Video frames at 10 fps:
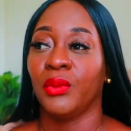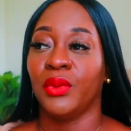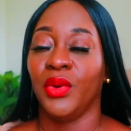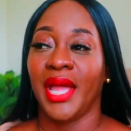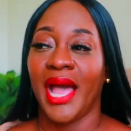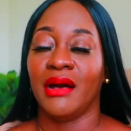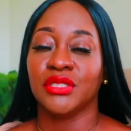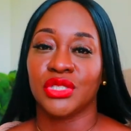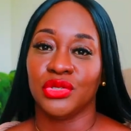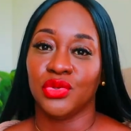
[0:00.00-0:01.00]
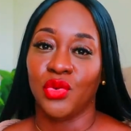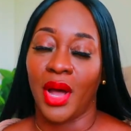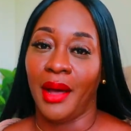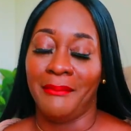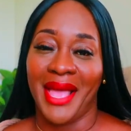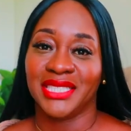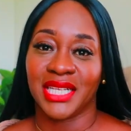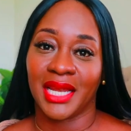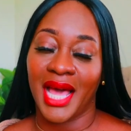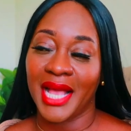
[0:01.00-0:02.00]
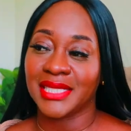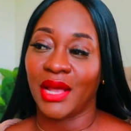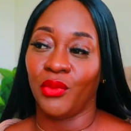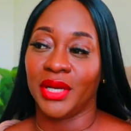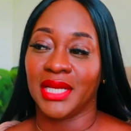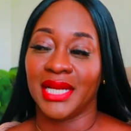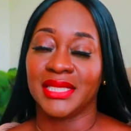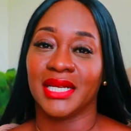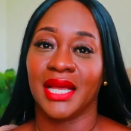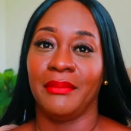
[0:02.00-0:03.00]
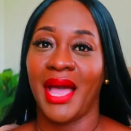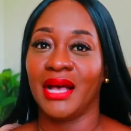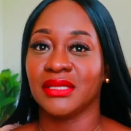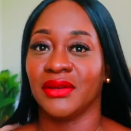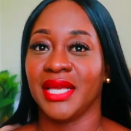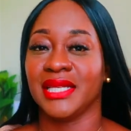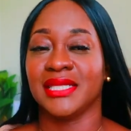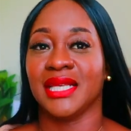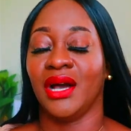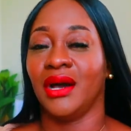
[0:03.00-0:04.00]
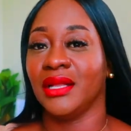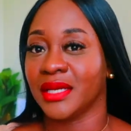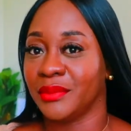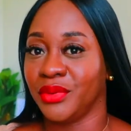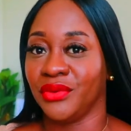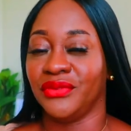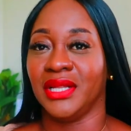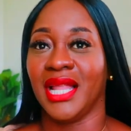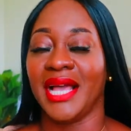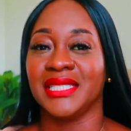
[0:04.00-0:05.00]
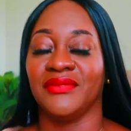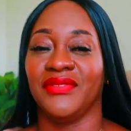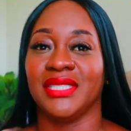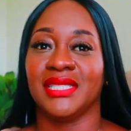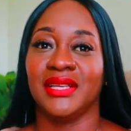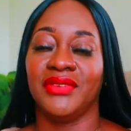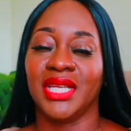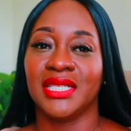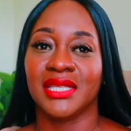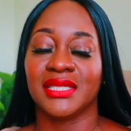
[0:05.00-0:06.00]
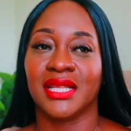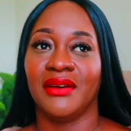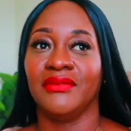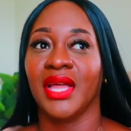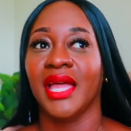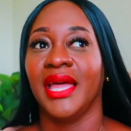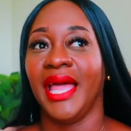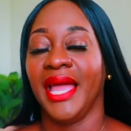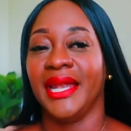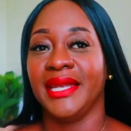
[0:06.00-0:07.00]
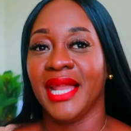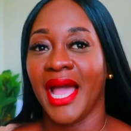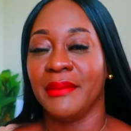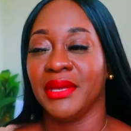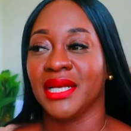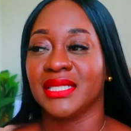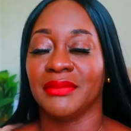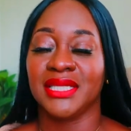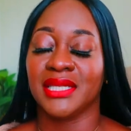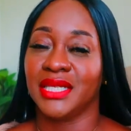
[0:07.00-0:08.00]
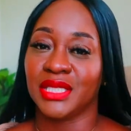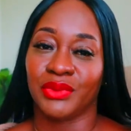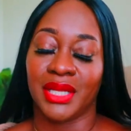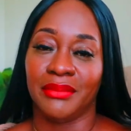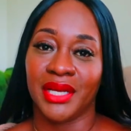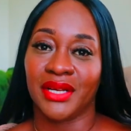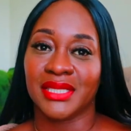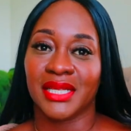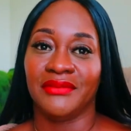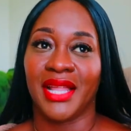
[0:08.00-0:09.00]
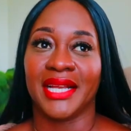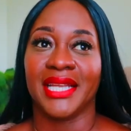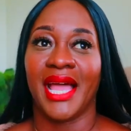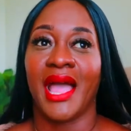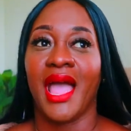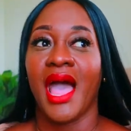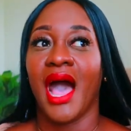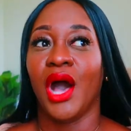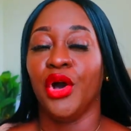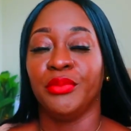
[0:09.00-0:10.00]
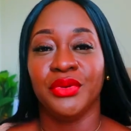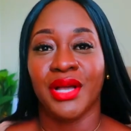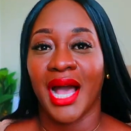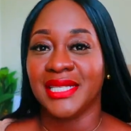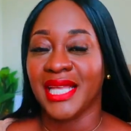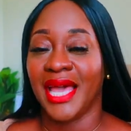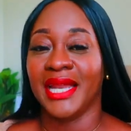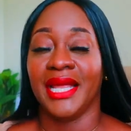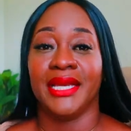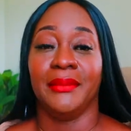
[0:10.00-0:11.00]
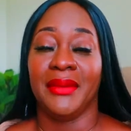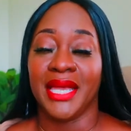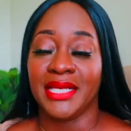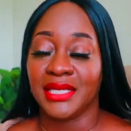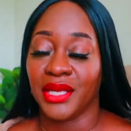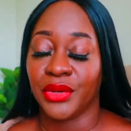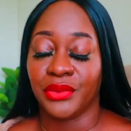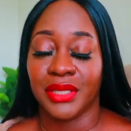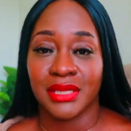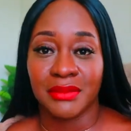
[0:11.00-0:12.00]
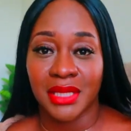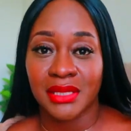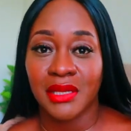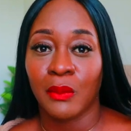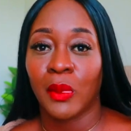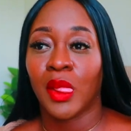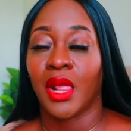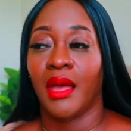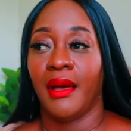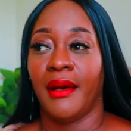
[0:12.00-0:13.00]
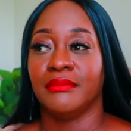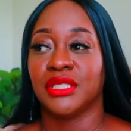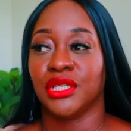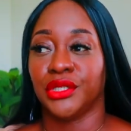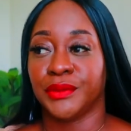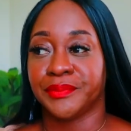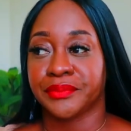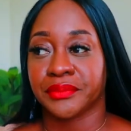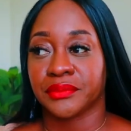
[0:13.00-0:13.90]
we went out to um, Magic Lights. I want I took him out so he could see all of the beautiful lights and festivities and stuff at night because my son is really big on stuff like that. I hope you guys had an amazing Christmas. Um, so